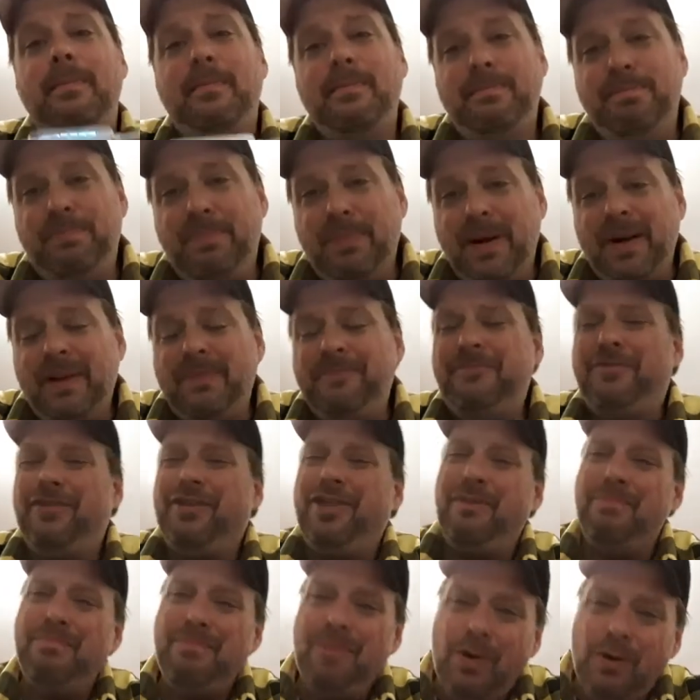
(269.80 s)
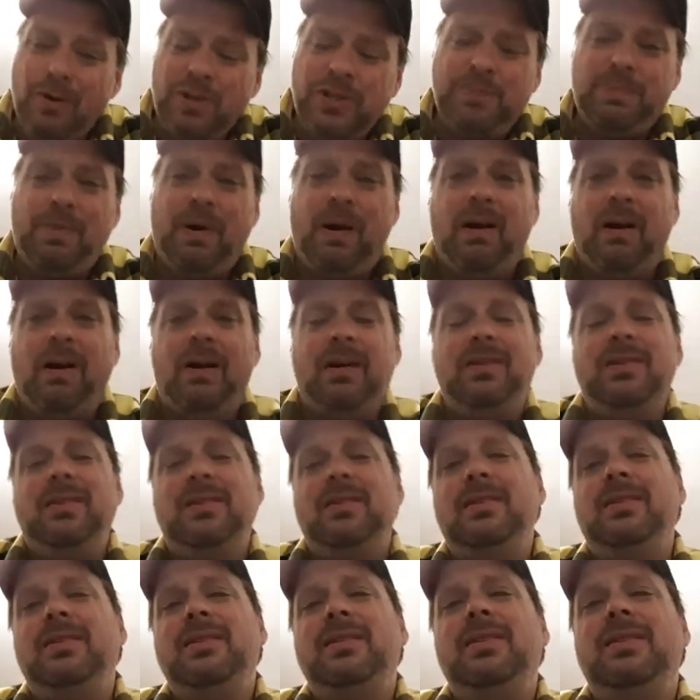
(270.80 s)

But for the most part,